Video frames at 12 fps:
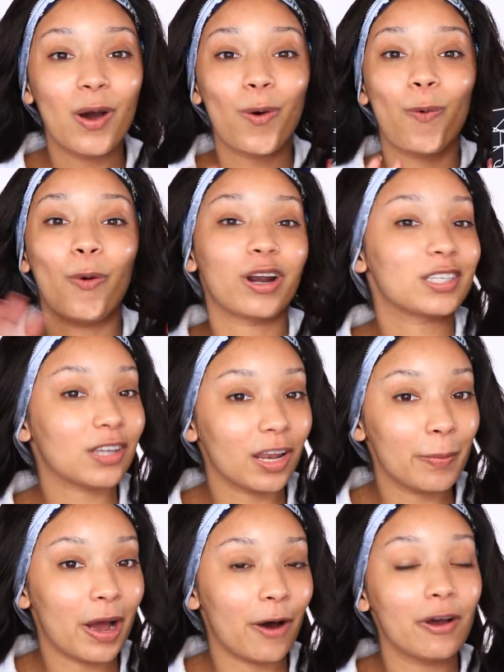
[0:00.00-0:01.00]
what it's all
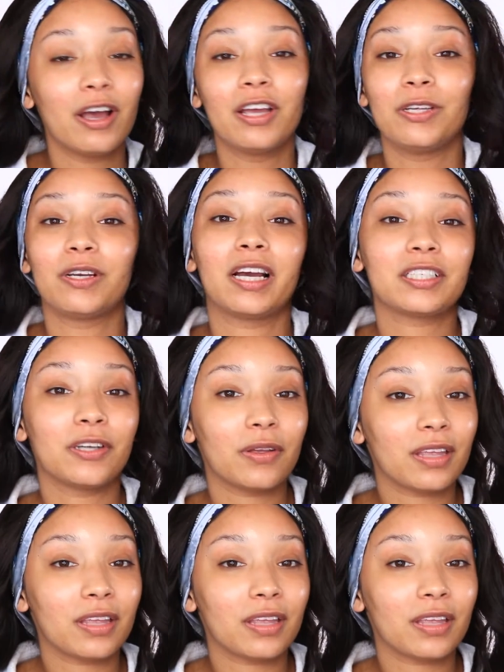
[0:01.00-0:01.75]
about. You guys know